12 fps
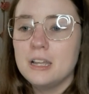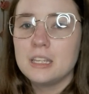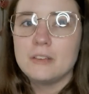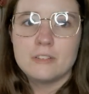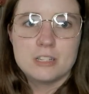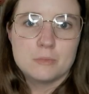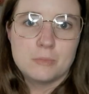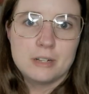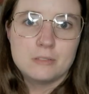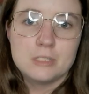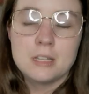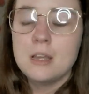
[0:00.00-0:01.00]
given it to someone
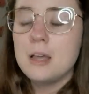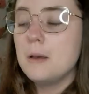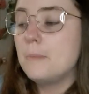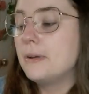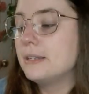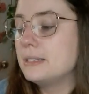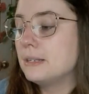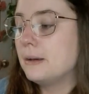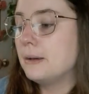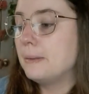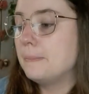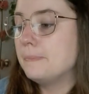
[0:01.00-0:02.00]
else, but
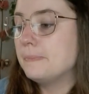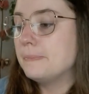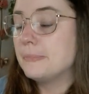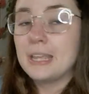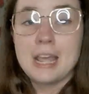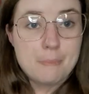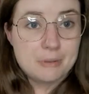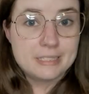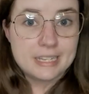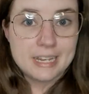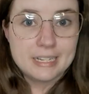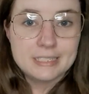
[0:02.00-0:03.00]
it
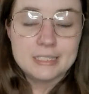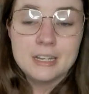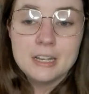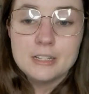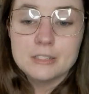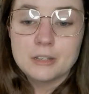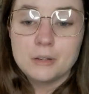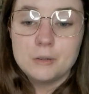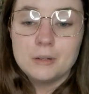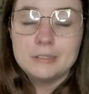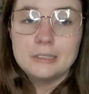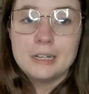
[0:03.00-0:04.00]
happens, I guess.
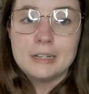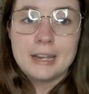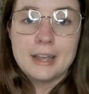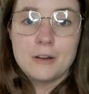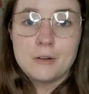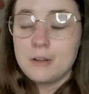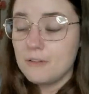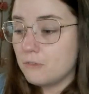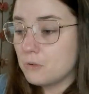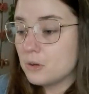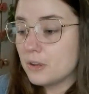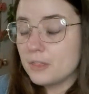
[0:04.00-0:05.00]
So now for